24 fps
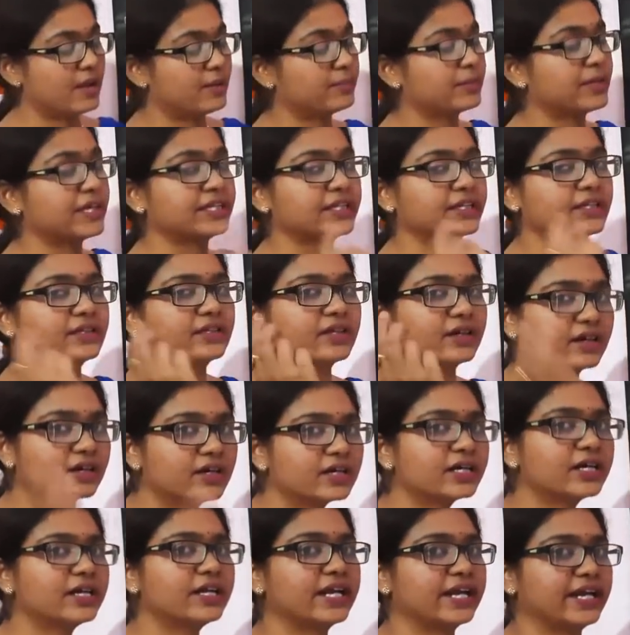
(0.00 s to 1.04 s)
In the
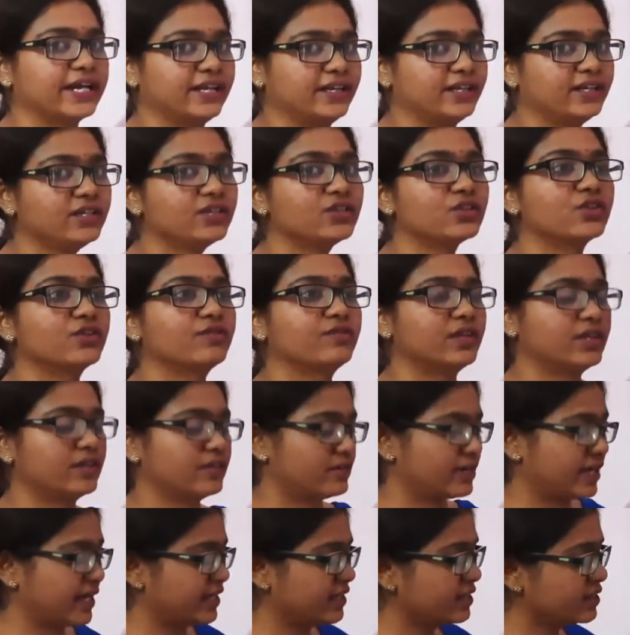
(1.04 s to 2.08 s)
third line, you will
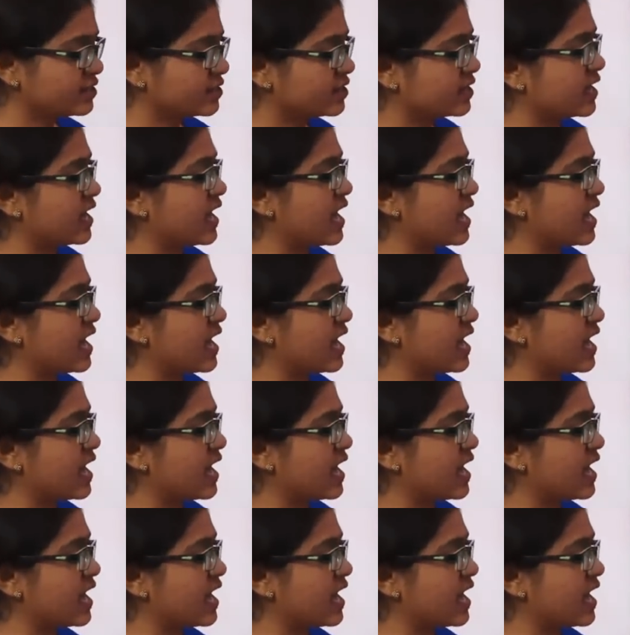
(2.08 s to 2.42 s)
write,